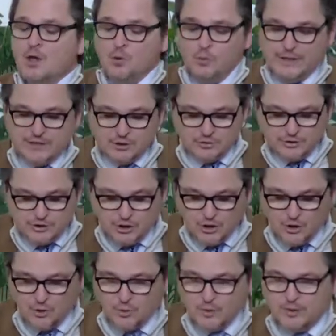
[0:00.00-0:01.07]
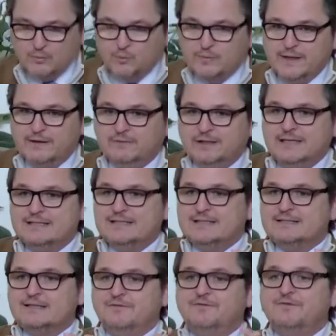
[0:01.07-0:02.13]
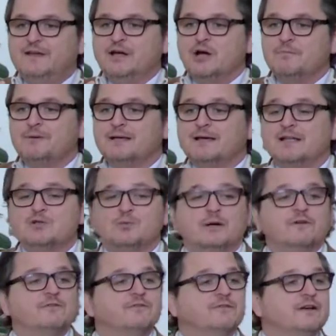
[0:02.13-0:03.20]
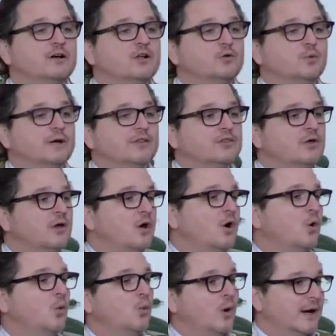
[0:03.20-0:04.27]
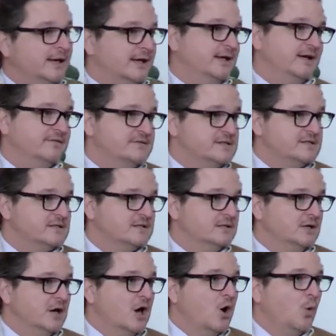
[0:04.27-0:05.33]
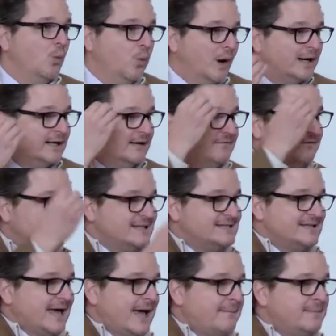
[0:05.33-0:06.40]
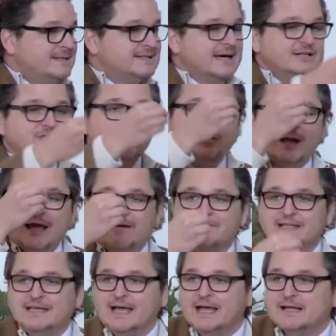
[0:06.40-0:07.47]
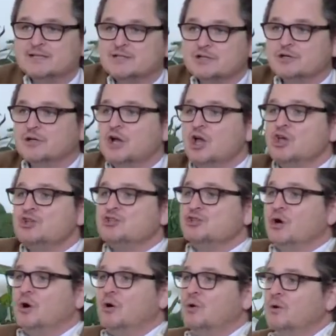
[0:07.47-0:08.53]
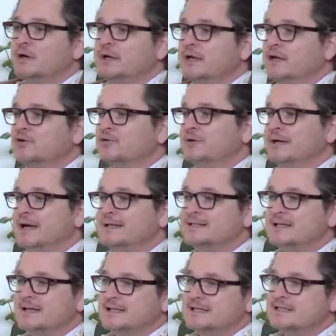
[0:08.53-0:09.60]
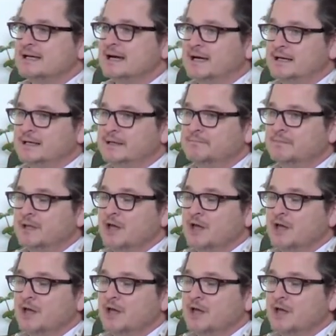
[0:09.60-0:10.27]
We don't know, it leads us to fear because we're filled with what ifs. What if this happens? I don't have the answer, so it creates anxiety.